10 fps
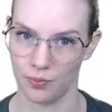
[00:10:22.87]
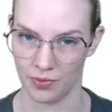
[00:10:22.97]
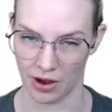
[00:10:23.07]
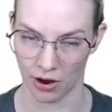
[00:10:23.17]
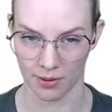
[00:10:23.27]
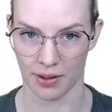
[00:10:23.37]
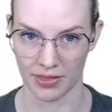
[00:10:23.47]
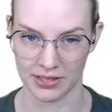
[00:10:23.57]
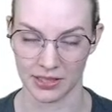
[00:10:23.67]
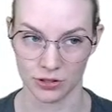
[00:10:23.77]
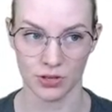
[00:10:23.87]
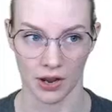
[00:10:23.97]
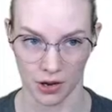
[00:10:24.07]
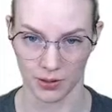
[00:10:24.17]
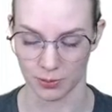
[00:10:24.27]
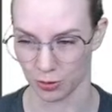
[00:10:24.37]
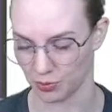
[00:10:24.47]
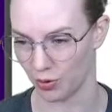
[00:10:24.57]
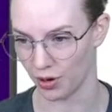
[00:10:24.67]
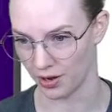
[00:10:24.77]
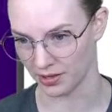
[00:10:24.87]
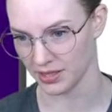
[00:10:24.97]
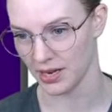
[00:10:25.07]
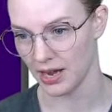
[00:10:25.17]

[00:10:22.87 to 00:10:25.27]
There are methods that do tell you what's most important.